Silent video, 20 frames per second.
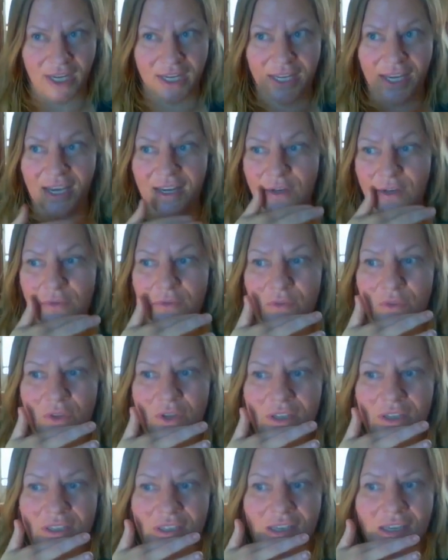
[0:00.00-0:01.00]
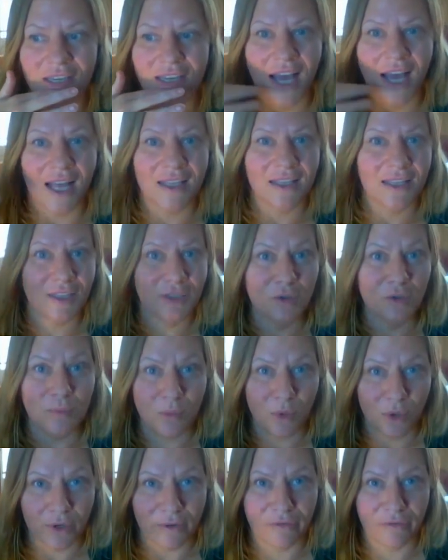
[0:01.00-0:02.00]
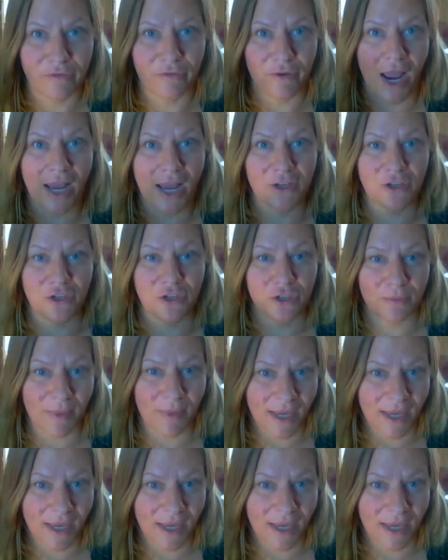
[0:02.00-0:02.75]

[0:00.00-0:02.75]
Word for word: I kind of looked a little more fresh.